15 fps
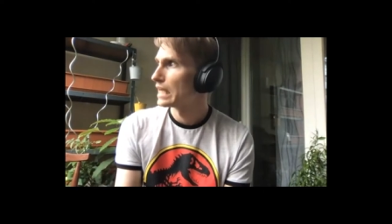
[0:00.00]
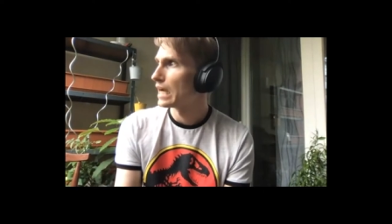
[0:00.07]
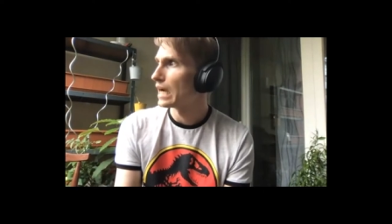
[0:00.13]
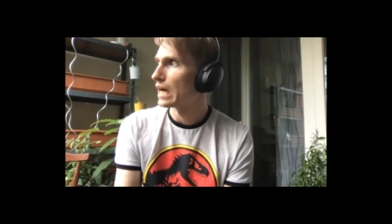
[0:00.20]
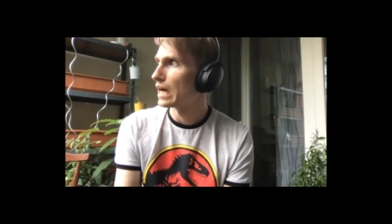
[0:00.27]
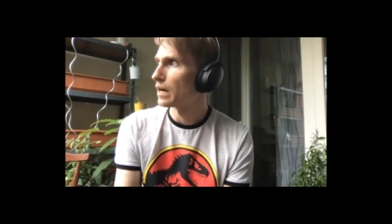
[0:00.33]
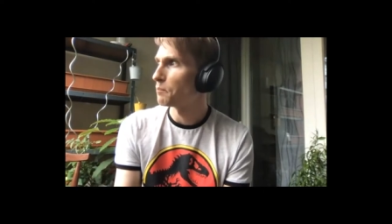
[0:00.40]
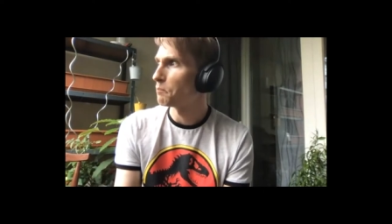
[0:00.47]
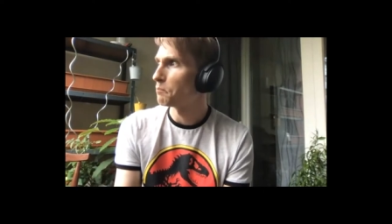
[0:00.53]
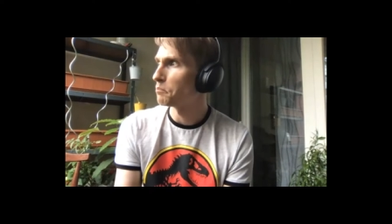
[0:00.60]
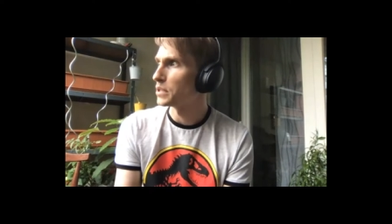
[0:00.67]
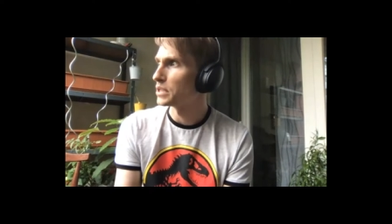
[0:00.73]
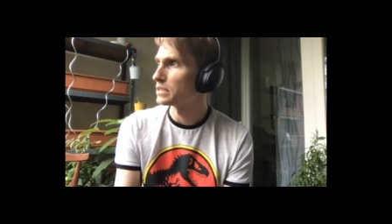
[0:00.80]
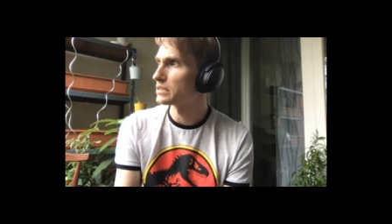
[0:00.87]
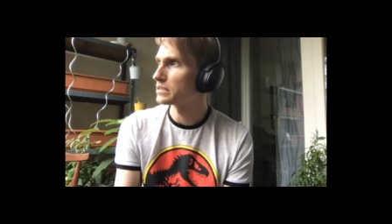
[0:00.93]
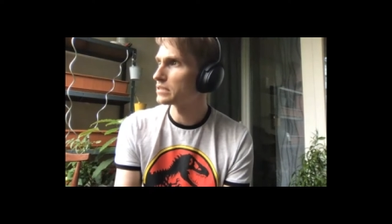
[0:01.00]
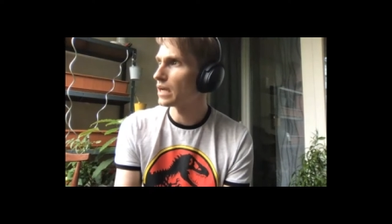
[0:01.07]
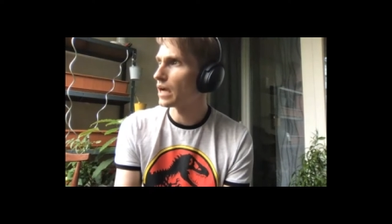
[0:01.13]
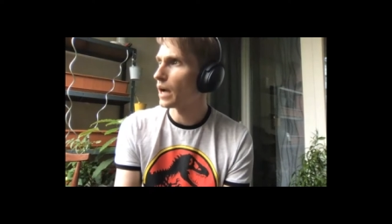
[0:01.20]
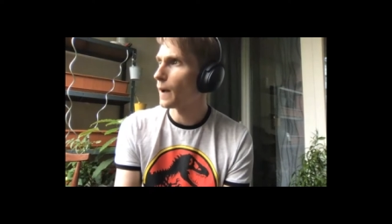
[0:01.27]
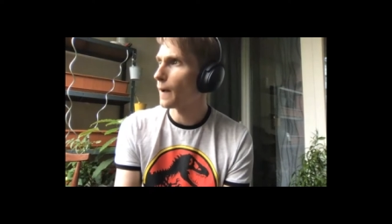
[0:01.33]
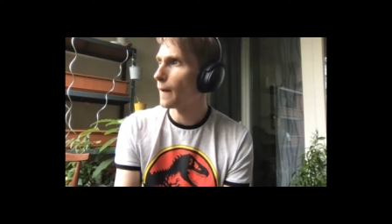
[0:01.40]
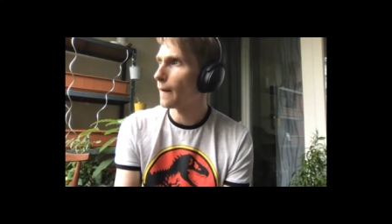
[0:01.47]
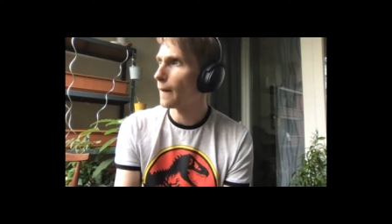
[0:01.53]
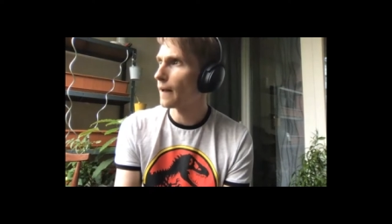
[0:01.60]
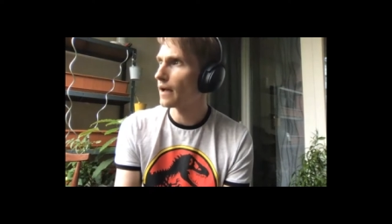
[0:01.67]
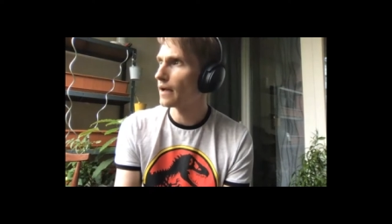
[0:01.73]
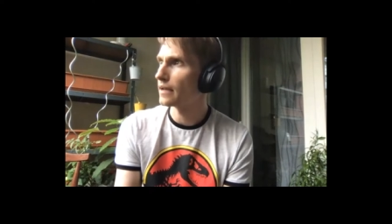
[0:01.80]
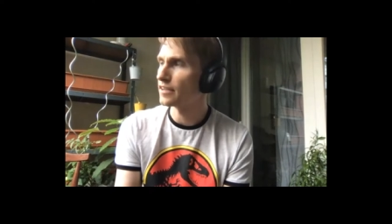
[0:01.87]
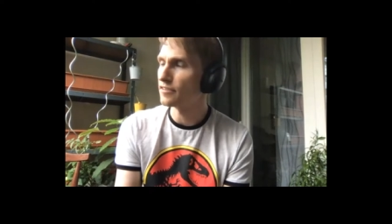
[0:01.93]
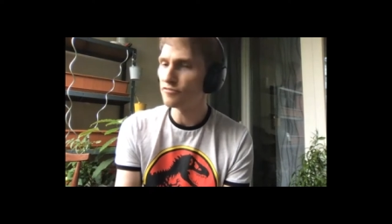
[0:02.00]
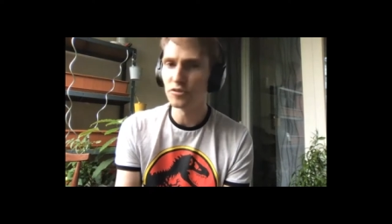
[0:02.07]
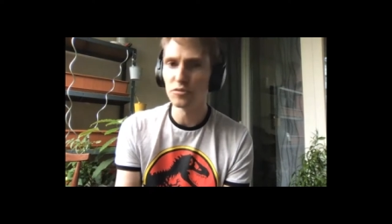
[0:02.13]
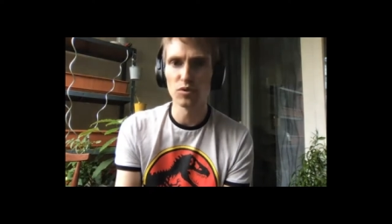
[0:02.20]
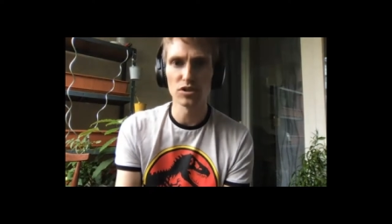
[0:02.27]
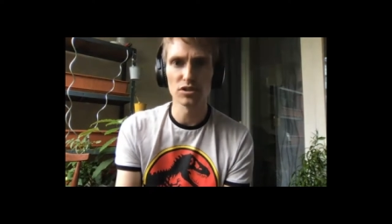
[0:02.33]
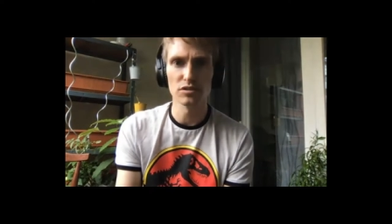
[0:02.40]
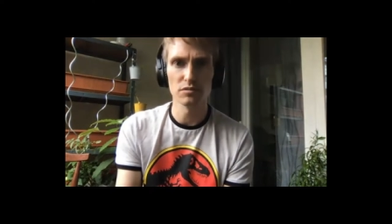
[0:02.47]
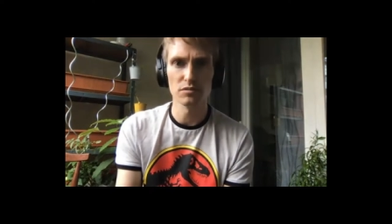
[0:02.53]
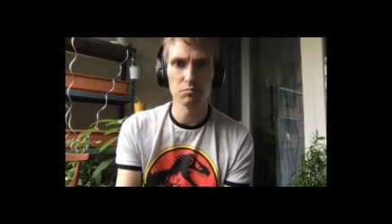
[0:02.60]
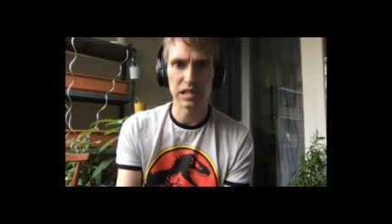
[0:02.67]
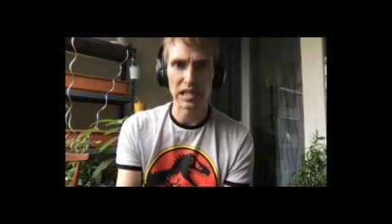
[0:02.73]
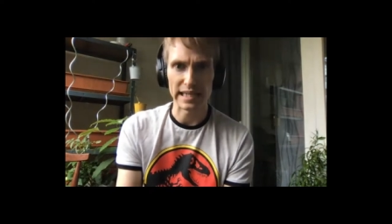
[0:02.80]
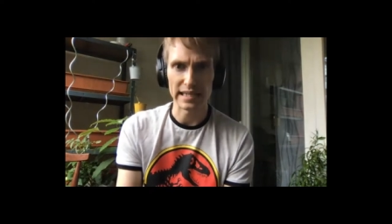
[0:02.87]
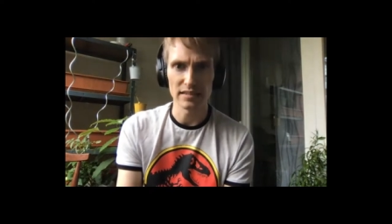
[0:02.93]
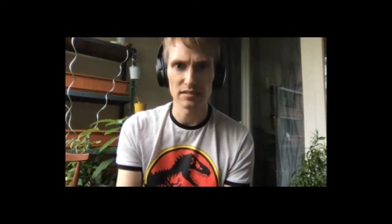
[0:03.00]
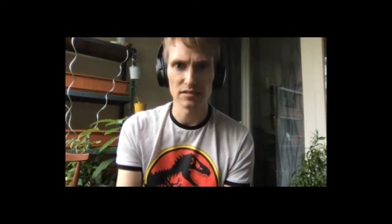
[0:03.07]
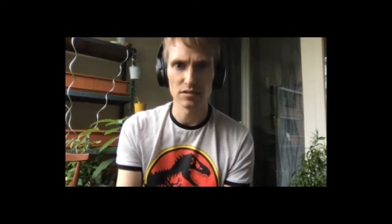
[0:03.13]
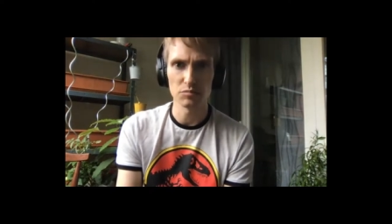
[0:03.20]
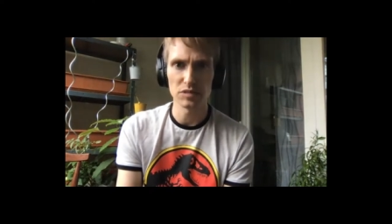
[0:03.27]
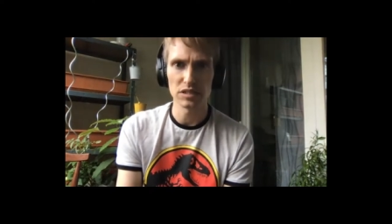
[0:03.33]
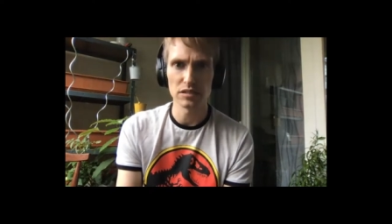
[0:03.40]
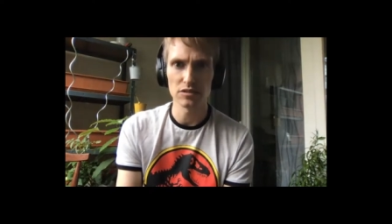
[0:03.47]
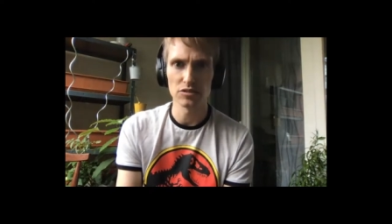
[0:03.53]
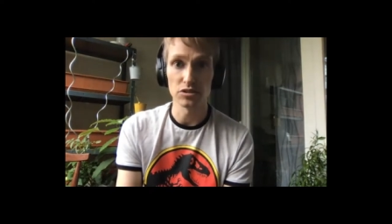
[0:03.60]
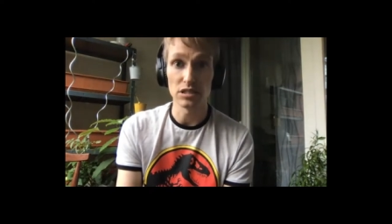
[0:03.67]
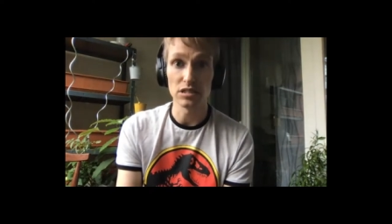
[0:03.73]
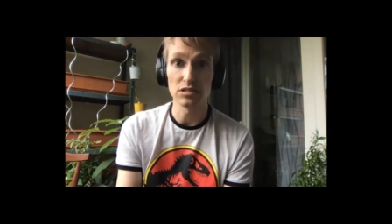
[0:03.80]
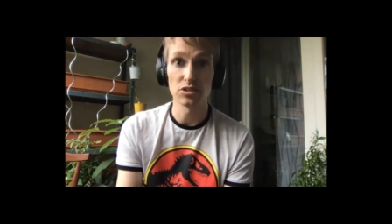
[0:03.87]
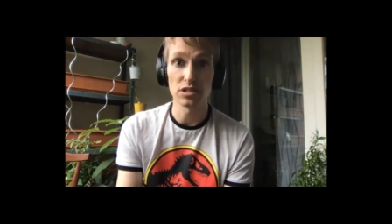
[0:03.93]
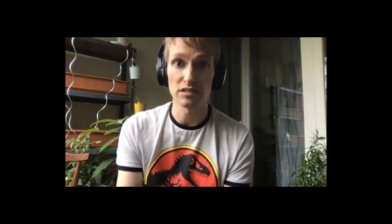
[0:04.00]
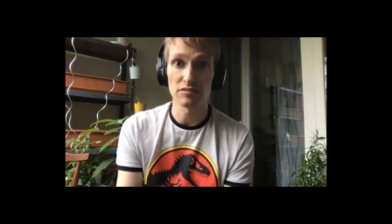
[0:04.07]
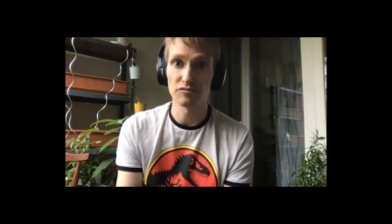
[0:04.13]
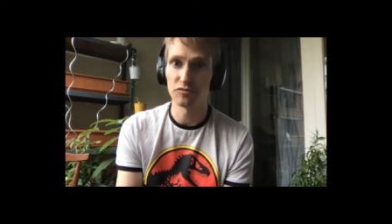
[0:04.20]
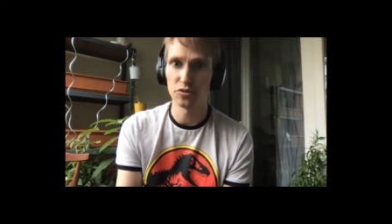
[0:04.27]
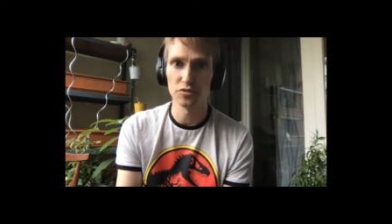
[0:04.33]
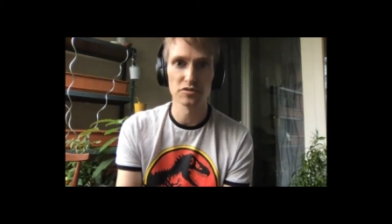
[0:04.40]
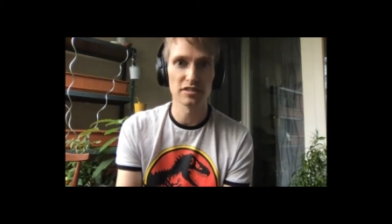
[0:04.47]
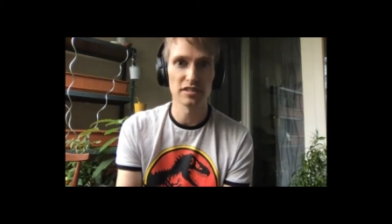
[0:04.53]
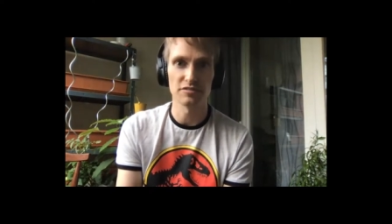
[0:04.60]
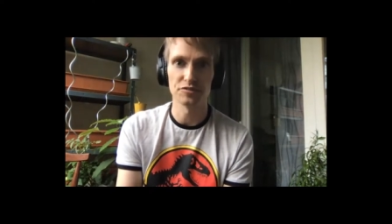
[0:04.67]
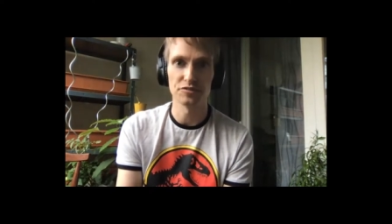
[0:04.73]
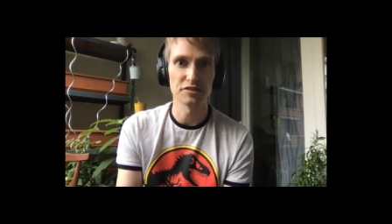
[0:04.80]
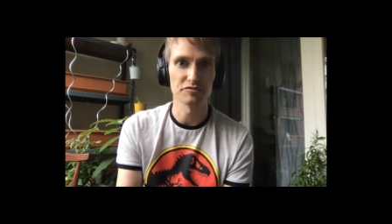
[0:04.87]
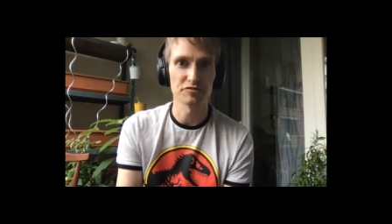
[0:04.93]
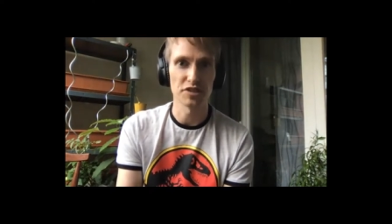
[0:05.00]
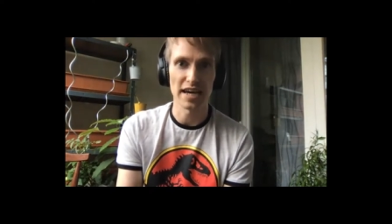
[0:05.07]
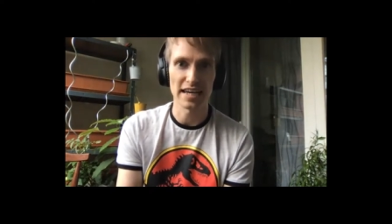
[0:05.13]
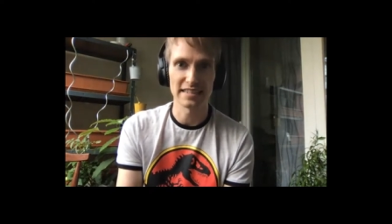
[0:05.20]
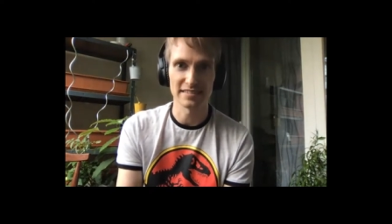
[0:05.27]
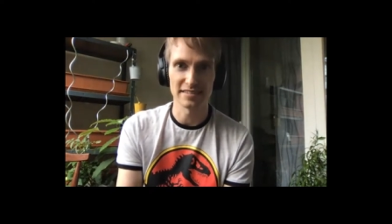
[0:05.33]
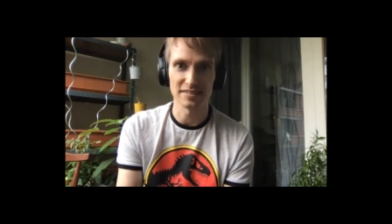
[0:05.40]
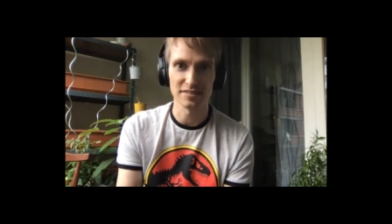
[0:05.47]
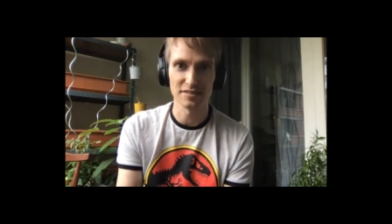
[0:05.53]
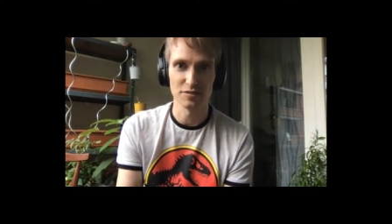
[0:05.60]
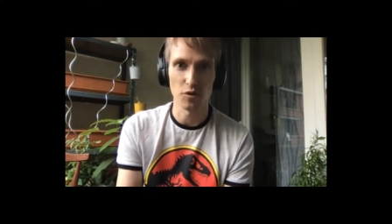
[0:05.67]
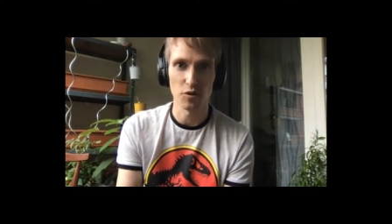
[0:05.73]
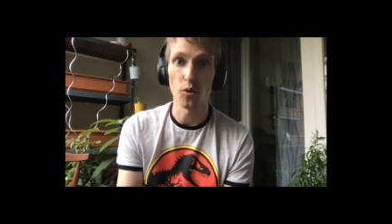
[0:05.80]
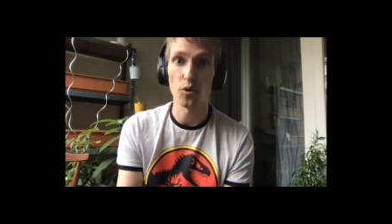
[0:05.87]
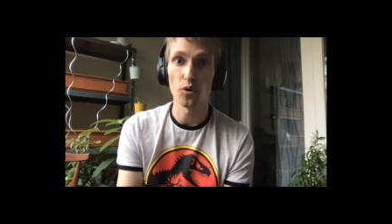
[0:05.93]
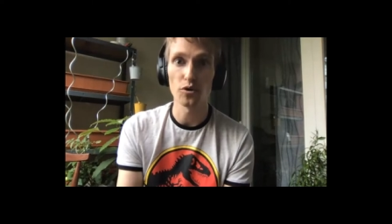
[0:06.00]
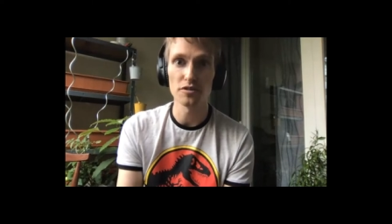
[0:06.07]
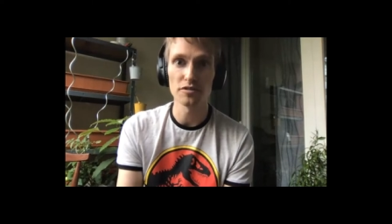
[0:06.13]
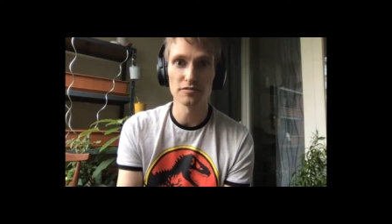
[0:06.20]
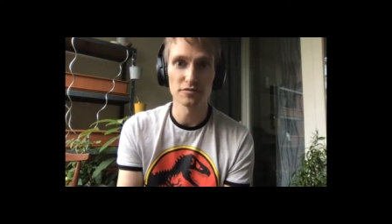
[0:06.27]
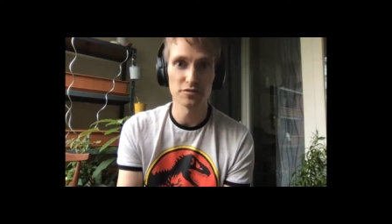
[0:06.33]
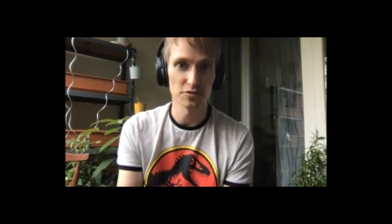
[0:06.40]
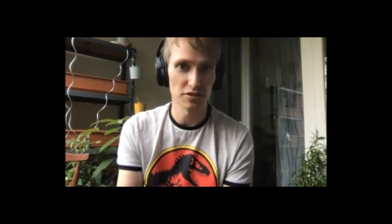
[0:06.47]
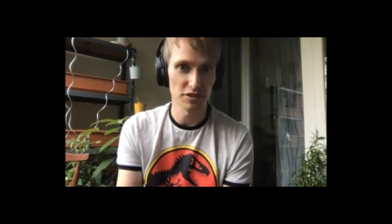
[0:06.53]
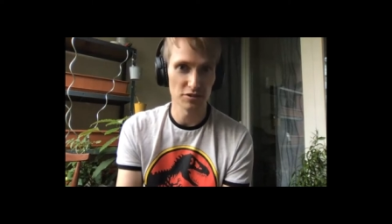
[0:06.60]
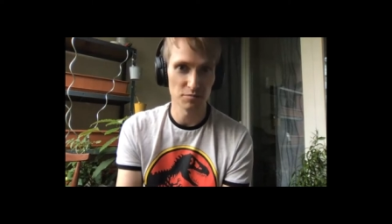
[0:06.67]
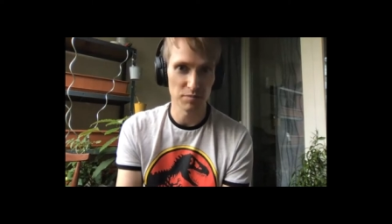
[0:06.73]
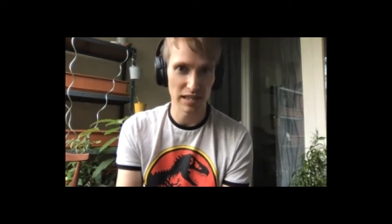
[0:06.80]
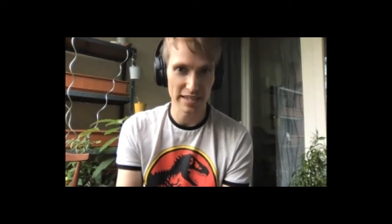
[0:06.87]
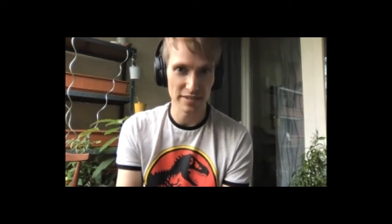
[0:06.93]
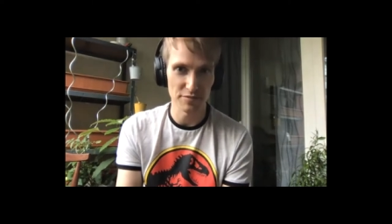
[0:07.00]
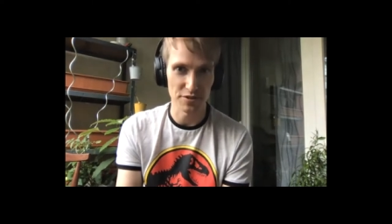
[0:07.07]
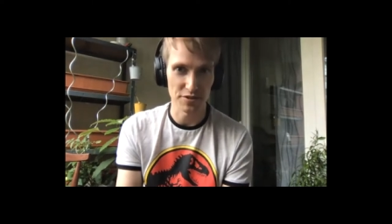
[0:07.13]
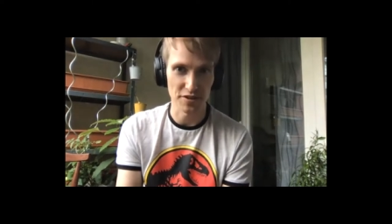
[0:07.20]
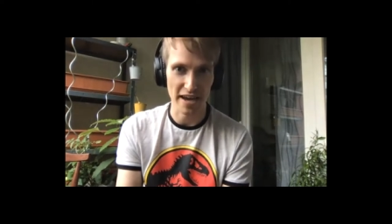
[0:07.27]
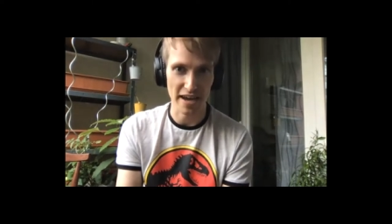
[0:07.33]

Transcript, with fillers: Um, but uh, if you want to play something, you need to get first get rid of your accent or you need to play with your